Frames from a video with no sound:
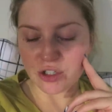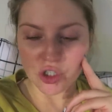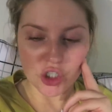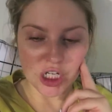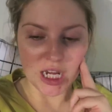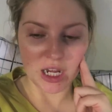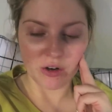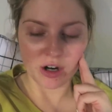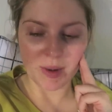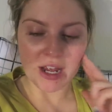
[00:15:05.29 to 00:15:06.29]
sushi
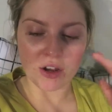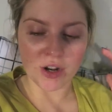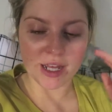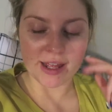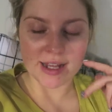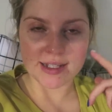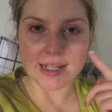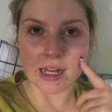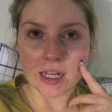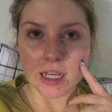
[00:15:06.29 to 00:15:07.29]
or I might go get that
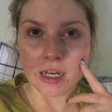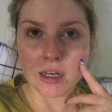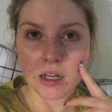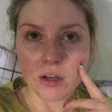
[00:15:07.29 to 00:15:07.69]
salad